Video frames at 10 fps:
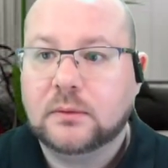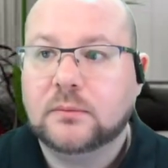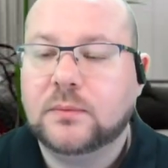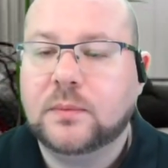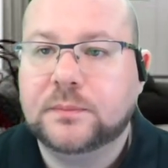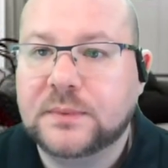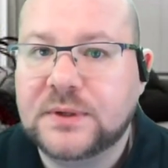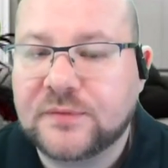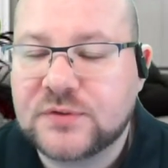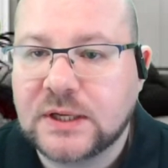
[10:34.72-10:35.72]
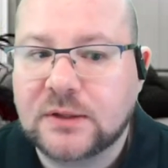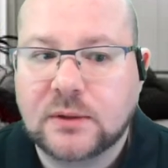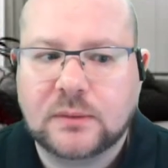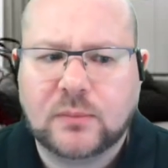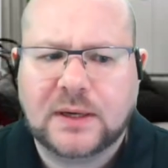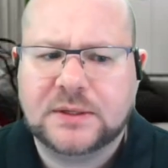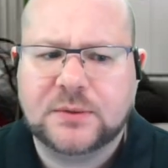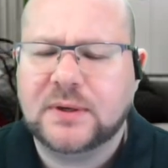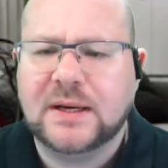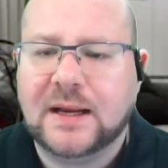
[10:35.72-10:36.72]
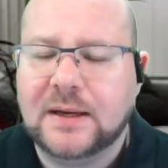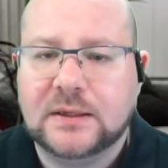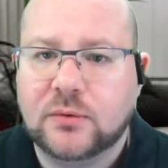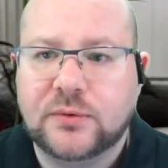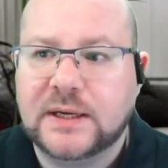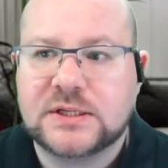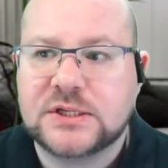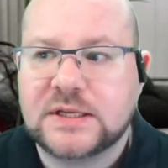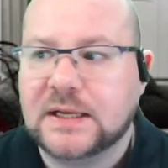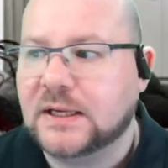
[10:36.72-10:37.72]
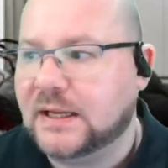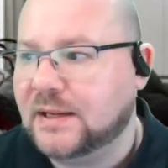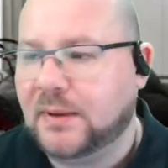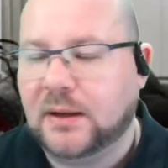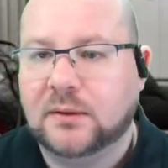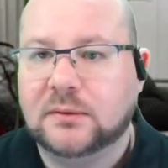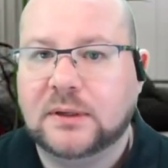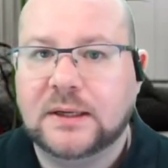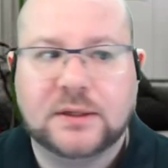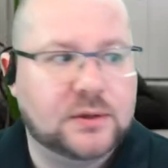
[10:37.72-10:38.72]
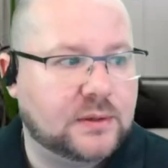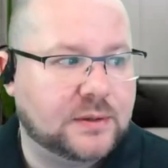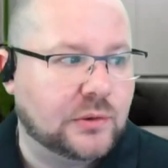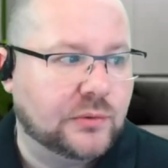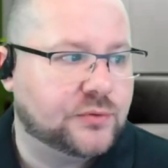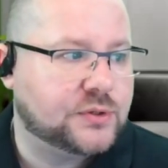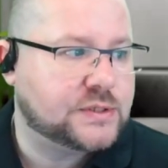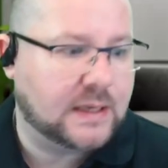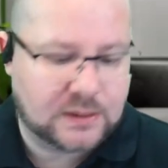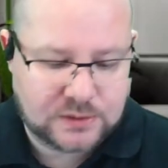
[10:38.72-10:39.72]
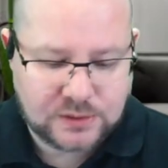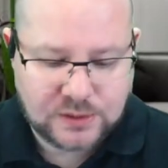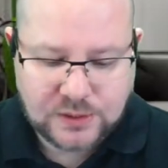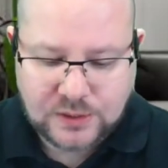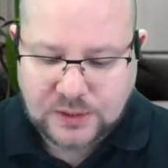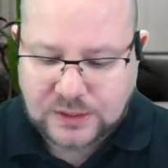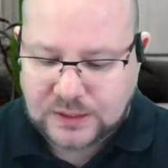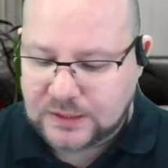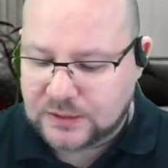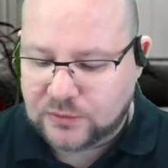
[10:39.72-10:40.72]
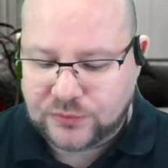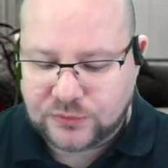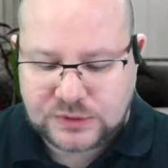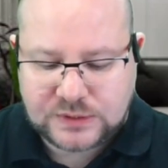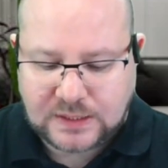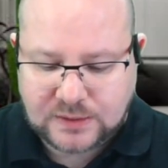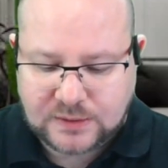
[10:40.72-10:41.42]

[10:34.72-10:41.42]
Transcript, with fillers: Mm, yeah, I've sent. Uh, why do we? Need, I don't need to send an email. I, I don't understand. I don't then understand.